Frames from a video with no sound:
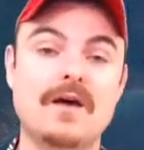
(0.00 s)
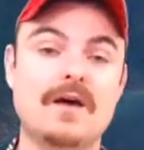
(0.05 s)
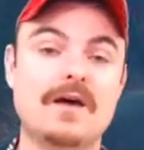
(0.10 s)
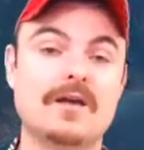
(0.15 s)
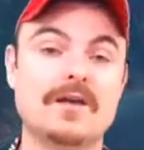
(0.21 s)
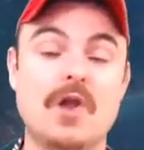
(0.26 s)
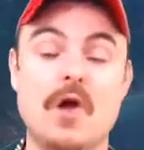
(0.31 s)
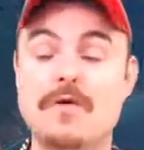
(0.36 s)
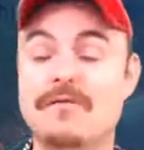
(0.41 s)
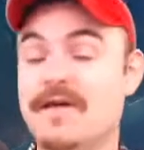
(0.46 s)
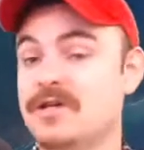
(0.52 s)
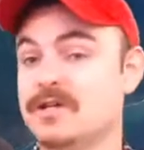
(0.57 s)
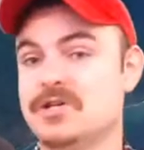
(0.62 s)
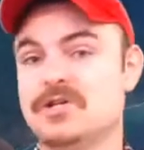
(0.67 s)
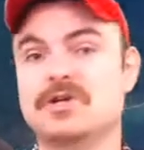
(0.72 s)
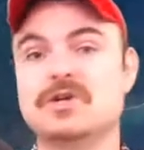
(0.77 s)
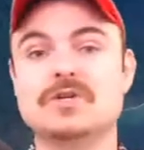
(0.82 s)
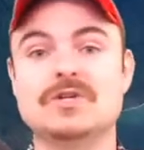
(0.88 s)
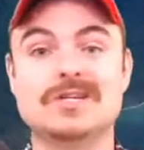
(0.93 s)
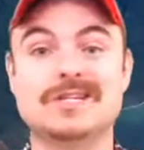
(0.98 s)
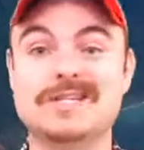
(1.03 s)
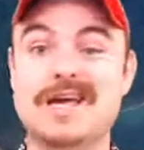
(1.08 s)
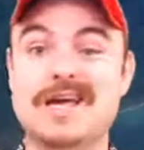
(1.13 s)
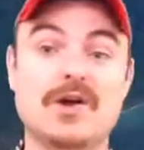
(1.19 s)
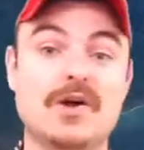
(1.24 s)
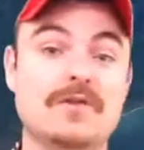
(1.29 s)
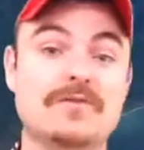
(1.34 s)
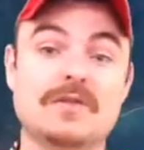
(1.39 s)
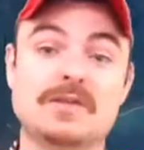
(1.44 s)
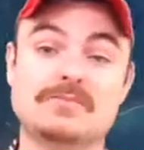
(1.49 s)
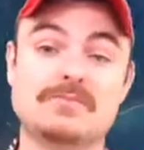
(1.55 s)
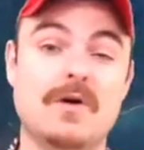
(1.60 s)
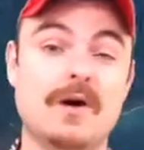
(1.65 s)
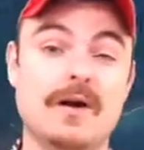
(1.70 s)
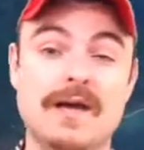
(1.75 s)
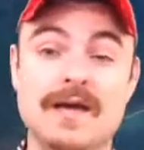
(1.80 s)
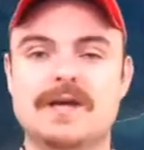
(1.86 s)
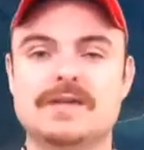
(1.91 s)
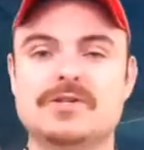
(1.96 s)
eventually could just take over this
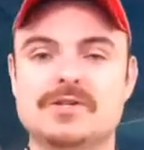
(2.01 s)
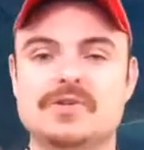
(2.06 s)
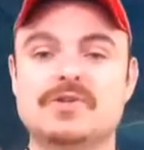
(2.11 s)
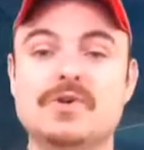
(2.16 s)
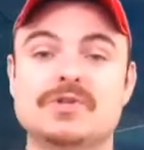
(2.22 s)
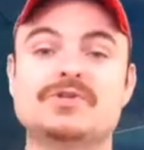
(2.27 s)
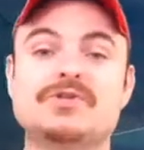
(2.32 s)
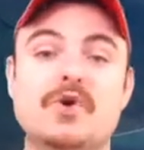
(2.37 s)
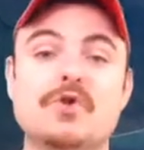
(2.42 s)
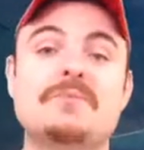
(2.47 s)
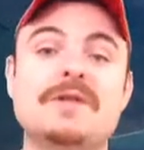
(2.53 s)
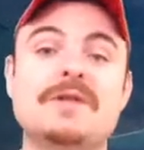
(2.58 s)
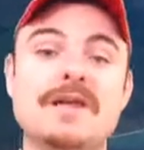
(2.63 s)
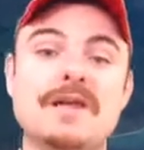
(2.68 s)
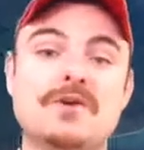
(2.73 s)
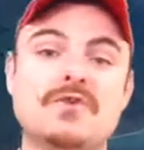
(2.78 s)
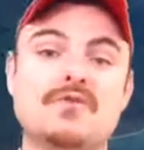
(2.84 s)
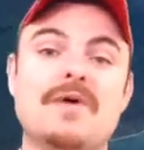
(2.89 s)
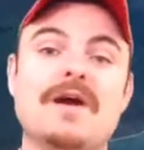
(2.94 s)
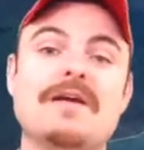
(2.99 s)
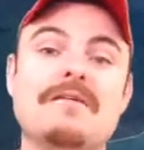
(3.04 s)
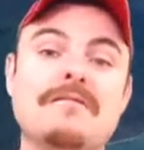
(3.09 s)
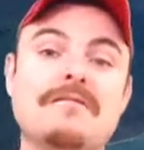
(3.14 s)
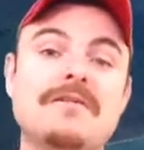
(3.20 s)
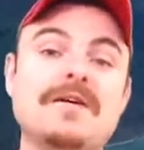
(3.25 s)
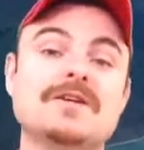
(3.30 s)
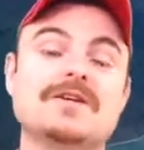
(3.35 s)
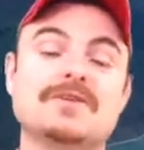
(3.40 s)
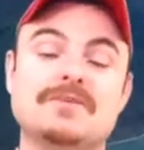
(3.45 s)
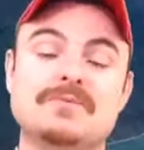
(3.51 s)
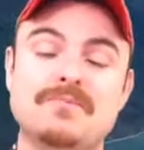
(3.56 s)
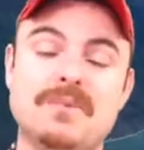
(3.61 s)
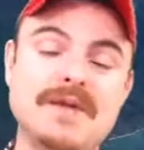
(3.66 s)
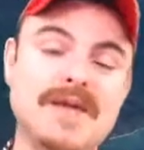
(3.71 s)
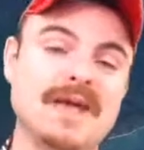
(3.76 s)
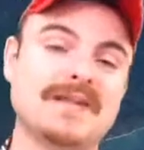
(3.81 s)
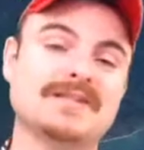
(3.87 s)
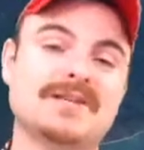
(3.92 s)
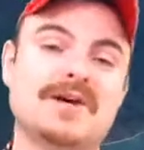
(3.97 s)
market. It's just got so many great features. But
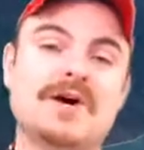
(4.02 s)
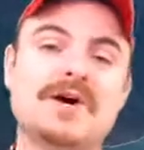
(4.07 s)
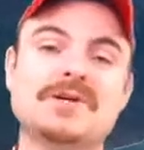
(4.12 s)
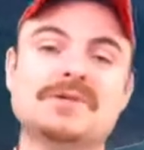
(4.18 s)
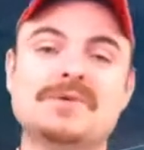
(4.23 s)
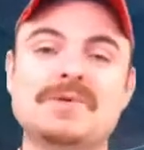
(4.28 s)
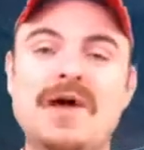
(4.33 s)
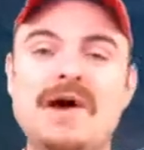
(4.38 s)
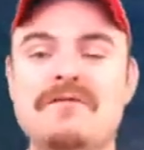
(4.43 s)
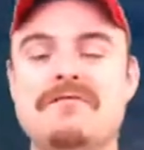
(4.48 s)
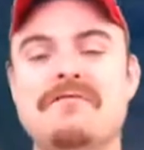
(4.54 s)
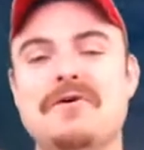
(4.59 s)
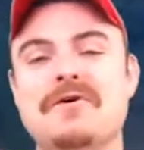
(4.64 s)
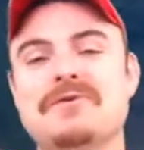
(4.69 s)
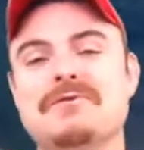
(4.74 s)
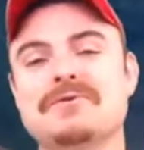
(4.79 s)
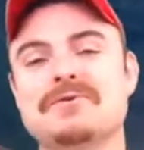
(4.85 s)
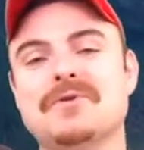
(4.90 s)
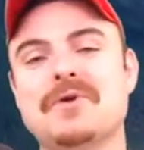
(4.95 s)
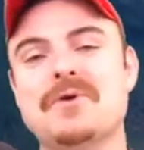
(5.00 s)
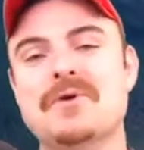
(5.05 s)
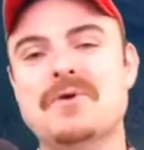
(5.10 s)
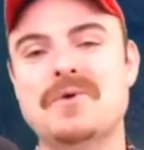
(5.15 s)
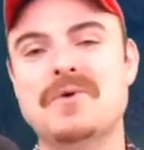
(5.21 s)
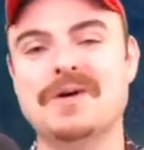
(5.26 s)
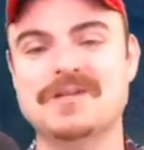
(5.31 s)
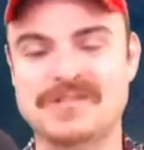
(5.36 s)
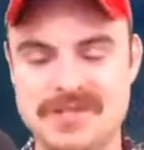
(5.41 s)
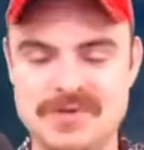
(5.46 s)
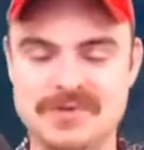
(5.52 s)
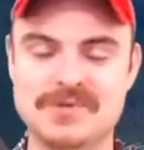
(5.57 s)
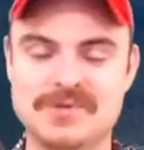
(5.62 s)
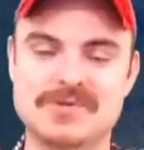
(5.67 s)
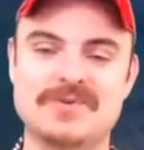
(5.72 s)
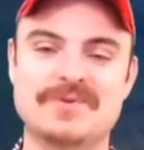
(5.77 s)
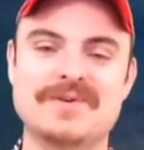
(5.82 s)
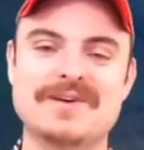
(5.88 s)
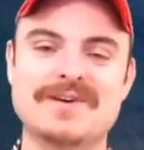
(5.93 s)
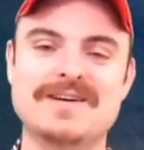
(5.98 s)
yes guys, without further ado, I'll see you on the
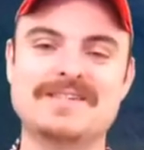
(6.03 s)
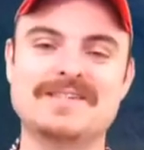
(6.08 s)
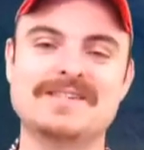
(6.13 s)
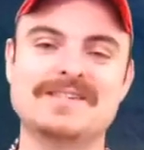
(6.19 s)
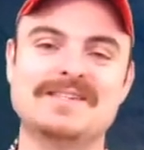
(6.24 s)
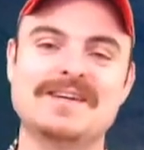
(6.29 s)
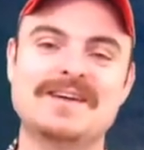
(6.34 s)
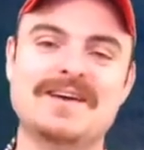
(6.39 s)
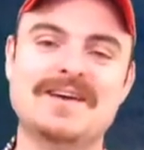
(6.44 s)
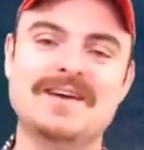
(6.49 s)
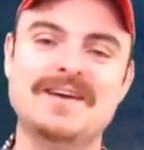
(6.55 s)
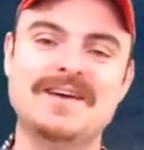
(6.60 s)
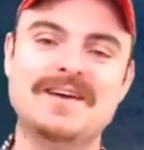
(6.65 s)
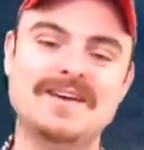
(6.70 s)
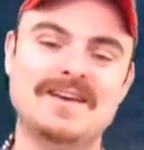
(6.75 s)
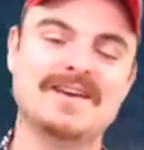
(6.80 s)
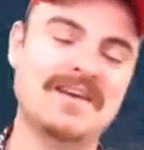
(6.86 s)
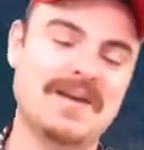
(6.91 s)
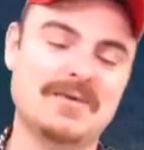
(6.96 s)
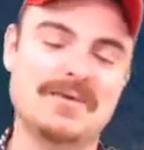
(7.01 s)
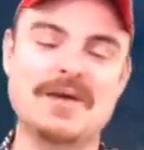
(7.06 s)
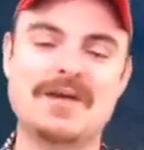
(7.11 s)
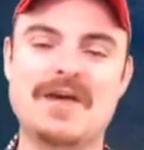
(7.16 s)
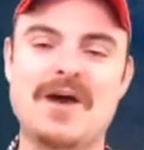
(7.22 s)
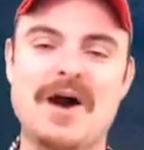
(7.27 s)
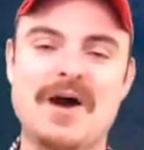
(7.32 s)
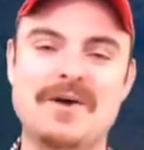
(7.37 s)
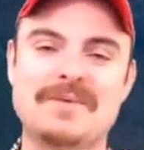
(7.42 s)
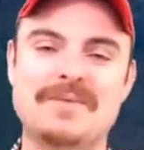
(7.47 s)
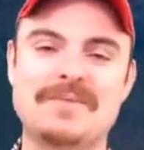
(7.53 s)
screens. Here we go.